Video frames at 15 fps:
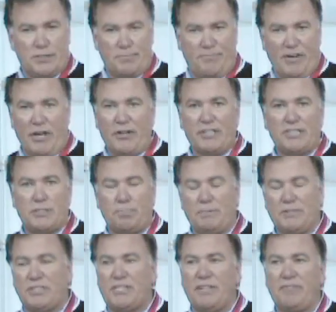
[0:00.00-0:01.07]
very
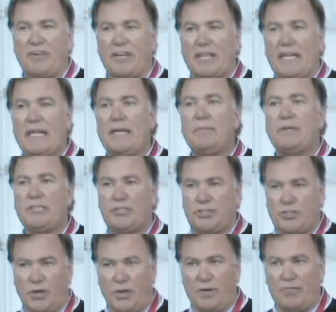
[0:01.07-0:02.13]
specific image
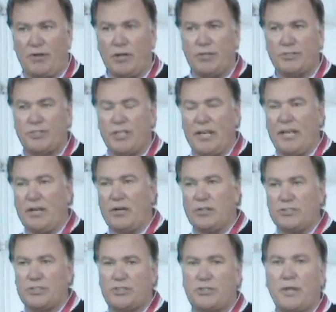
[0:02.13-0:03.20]
servers and are
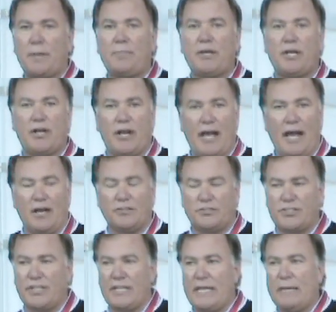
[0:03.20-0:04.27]
distributed out
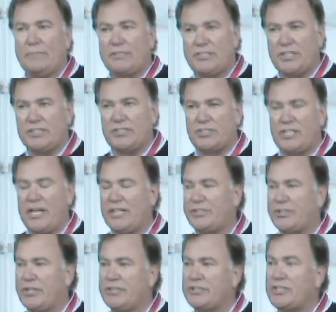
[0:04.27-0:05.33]
to the imaging
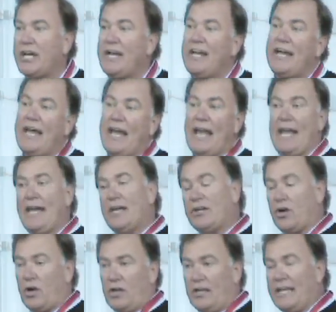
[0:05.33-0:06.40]
stations and
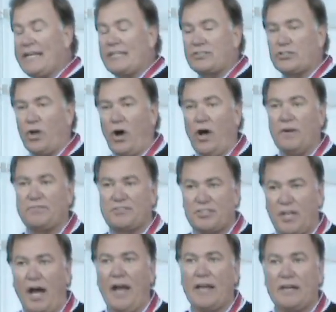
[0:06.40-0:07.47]
are linked
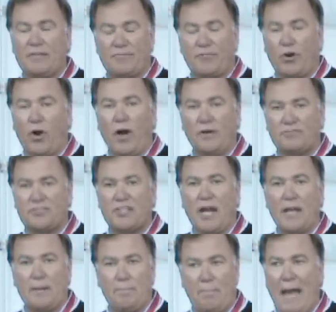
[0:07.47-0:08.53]
off-site for
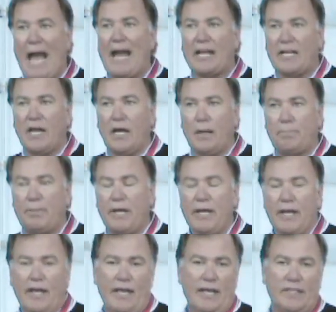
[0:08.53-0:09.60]
off-site backup
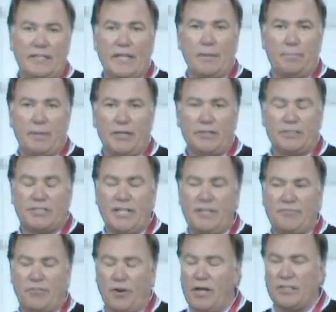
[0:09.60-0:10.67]
and the ability
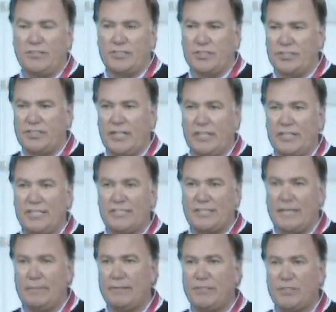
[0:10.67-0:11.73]
for us to send these
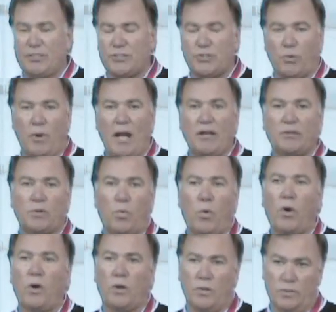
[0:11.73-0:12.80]
images around the
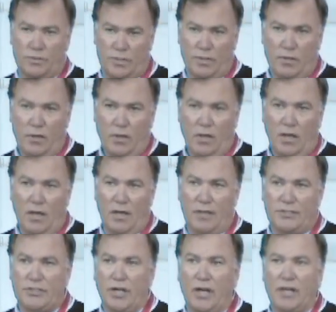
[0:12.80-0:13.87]
world
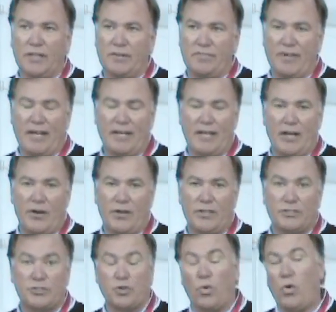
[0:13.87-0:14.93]
to other
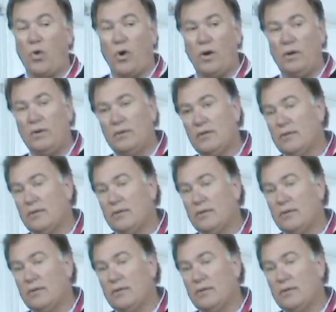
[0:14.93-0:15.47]
veterinarians or